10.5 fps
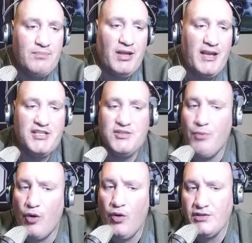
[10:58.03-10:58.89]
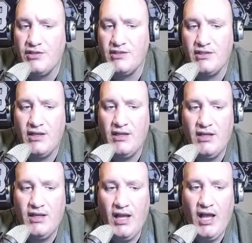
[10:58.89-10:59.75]
to play sports
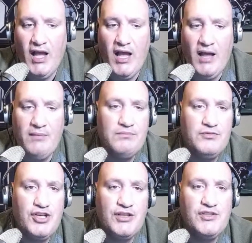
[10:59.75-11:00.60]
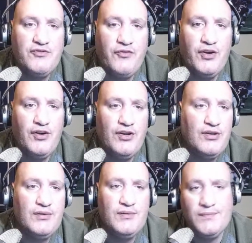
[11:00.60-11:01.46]
just
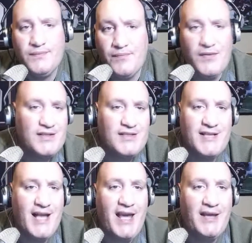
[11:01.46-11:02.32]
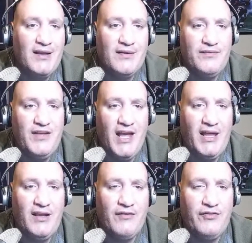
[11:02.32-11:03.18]
for the sake of
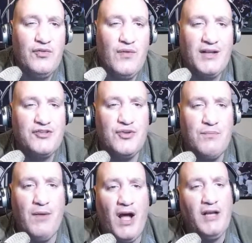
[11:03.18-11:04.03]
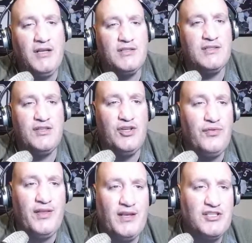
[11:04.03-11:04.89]
getting a few extra bucks? Do
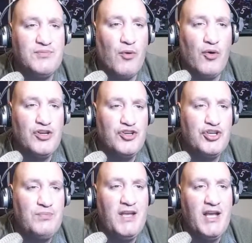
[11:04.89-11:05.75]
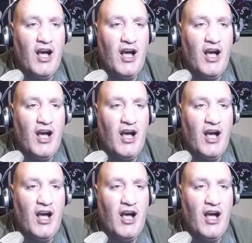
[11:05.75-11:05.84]
you think sports should be